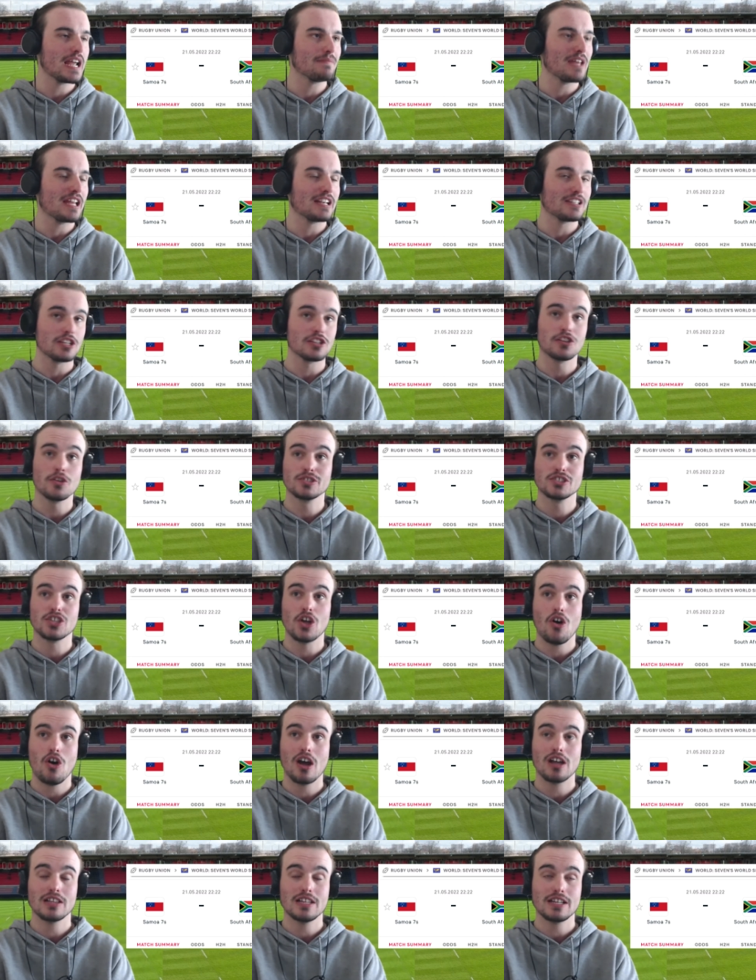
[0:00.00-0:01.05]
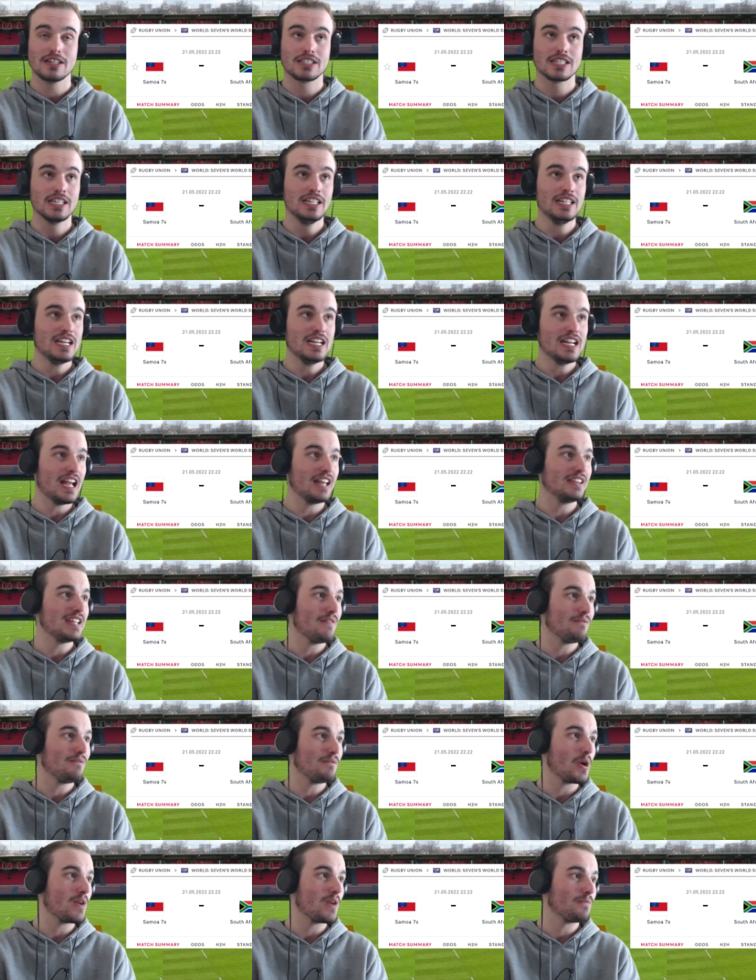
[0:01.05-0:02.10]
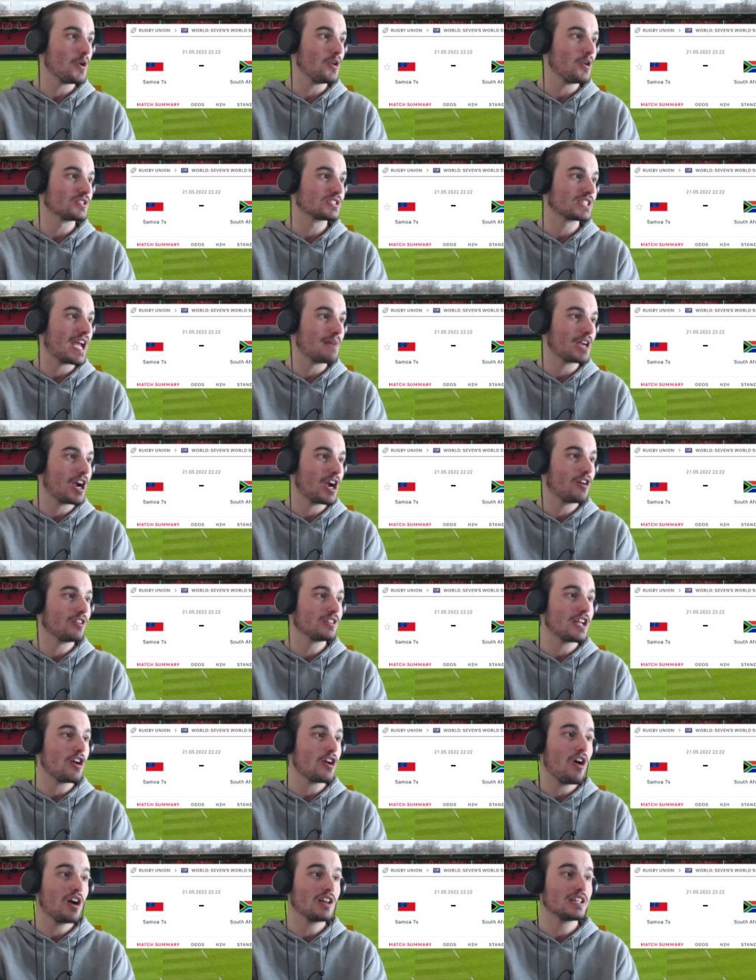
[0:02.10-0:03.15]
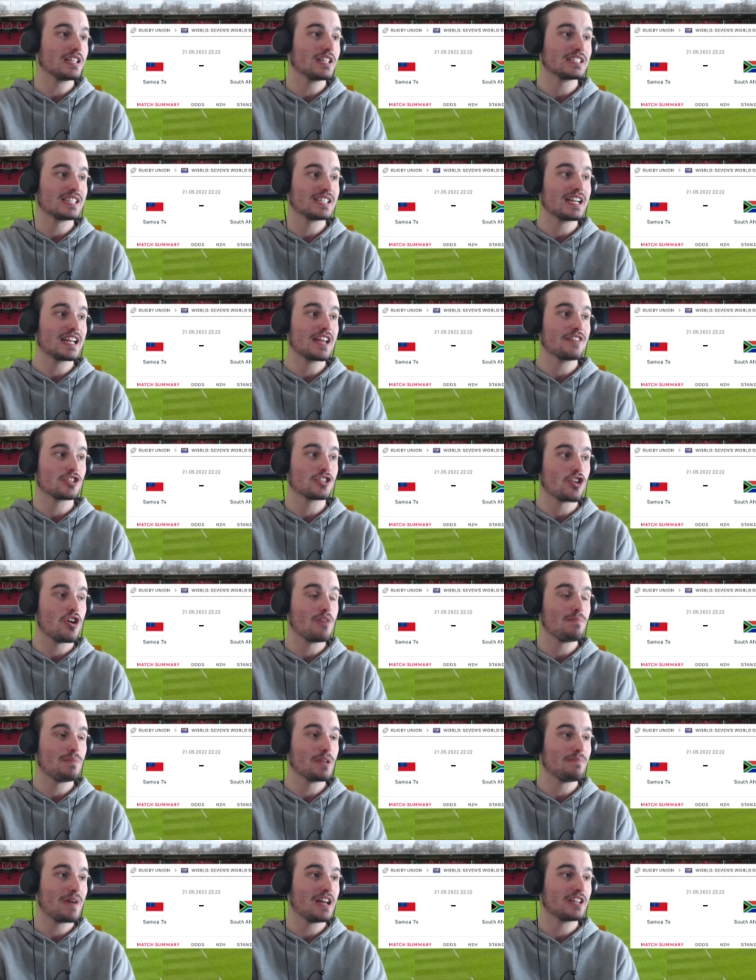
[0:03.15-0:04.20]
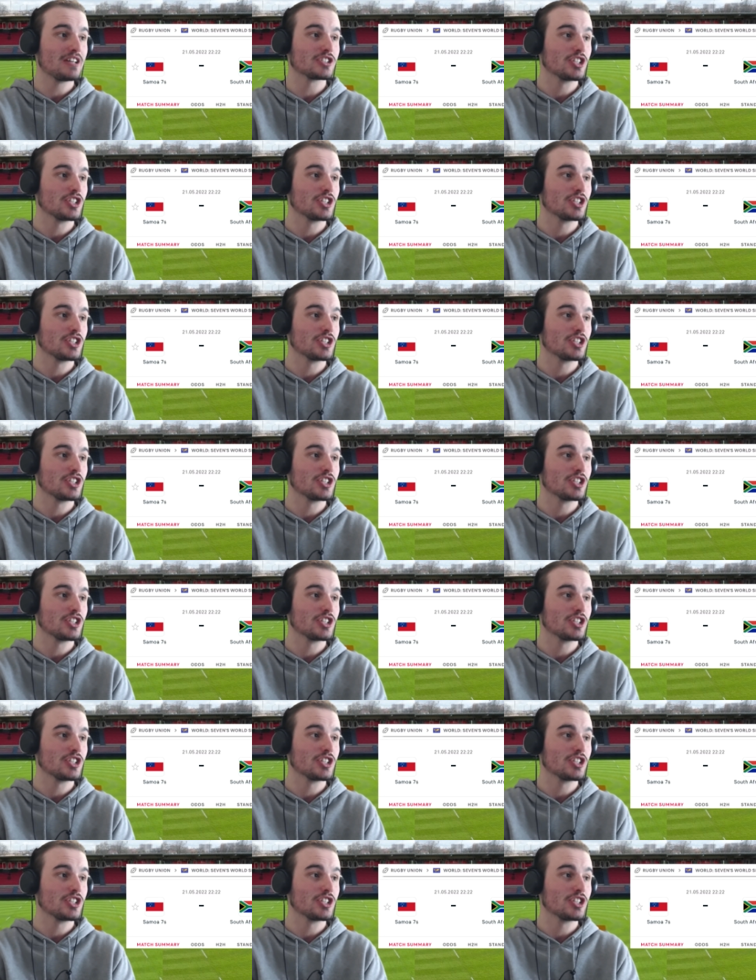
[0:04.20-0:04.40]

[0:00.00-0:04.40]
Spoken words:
They did lose to Ireland in their very first game. Currently, Ireland are sitting at the top of the bunch.